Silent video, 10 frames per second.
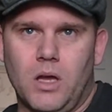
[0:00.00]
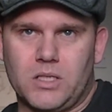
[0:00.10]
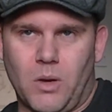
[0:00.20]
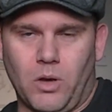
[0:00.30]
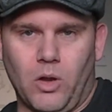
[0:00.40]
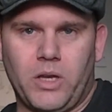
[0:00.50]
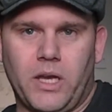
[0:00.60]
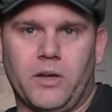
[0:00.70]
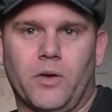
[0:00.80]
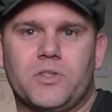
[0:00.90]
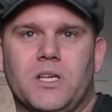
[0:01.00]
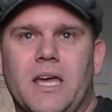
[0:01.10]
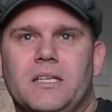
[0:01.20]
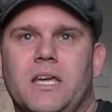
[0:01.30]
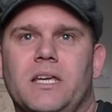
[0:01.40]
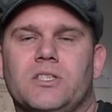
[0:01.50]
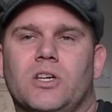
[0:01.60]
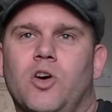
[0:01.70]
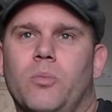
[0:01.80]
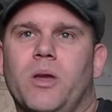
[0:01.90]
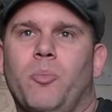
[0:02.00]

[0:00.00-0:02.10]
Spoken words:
Because I was lucky enough to get Dean to cut me